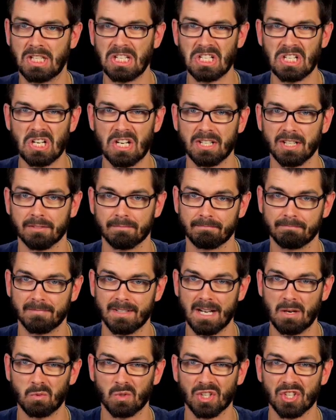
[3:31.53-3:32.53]
Get on it!
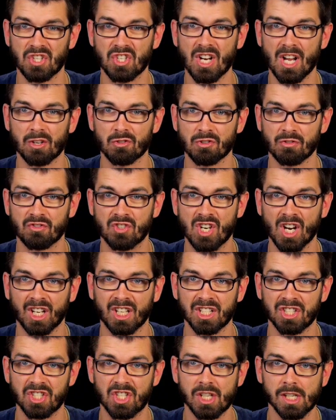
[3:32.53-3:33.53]
I want a Shadows of
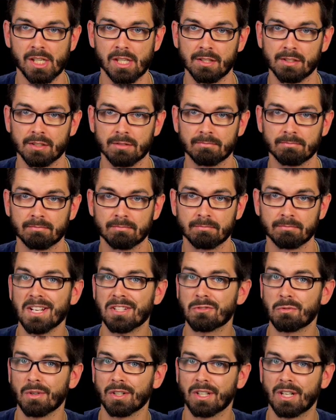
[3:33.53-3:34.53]
Chuck E. Cheese.
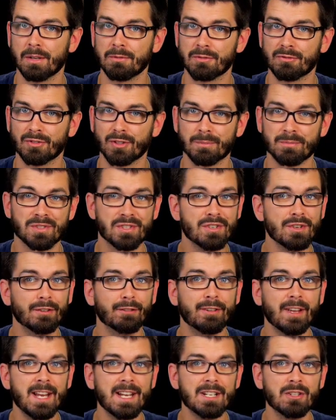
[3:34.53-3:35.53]
Next one comes from
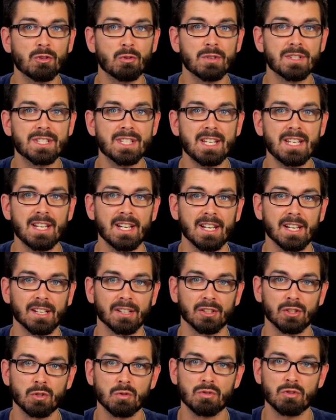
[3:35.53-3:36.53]
Sylvain
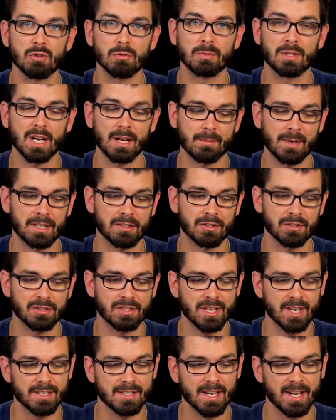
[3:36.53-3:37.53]
Cuisine. YouTube
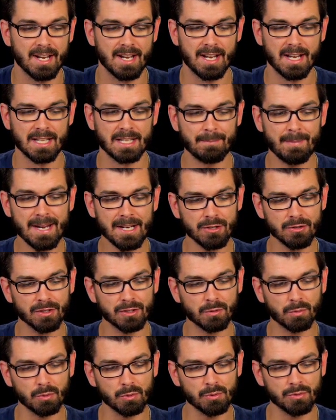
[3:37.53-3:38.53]
commenter says, the
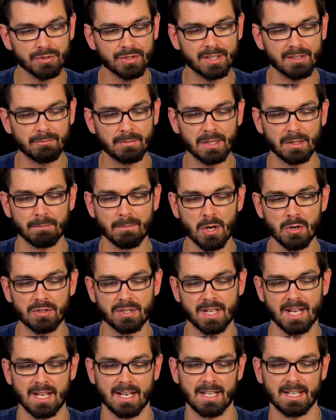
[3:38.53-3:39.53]
Matrix rules give me the
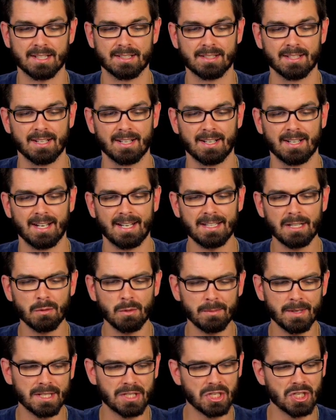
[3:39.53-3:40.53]
most headaches. I
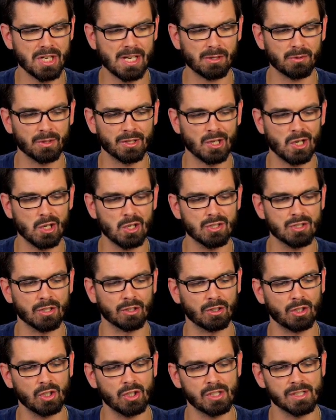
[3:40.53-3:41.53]
think what makes Shadowrun hard
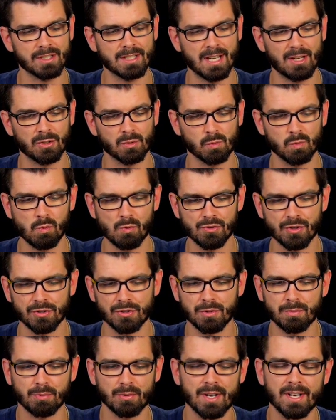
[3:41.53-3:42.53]
to learn is how the rules
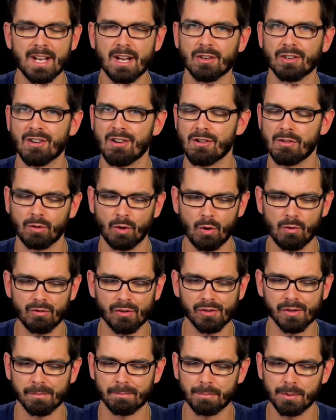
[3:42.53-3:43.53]
are spread out all
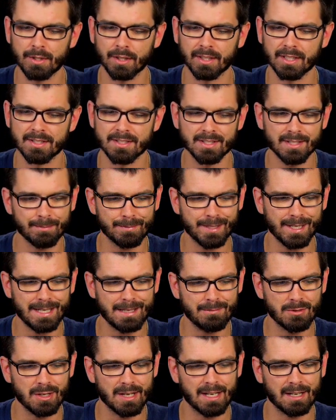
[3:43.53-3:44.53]
over the book, and
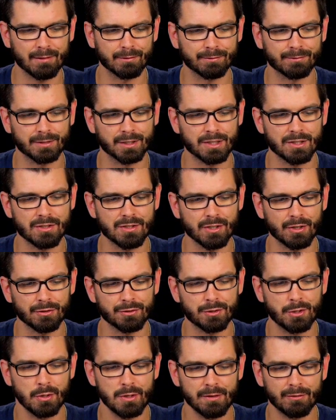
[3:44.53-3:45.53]
sometimes you have to
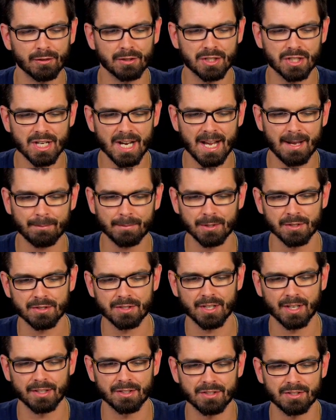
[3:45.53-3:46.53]
consult 2 different
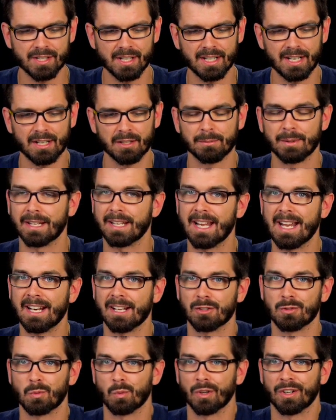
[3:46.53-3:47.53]
chapters to understand how the
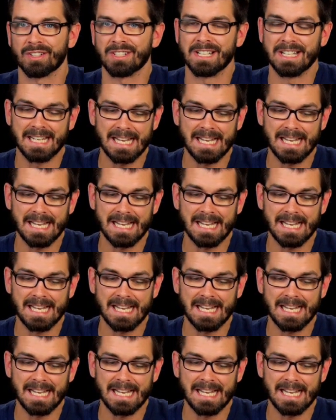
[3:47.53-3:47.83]
mechanics work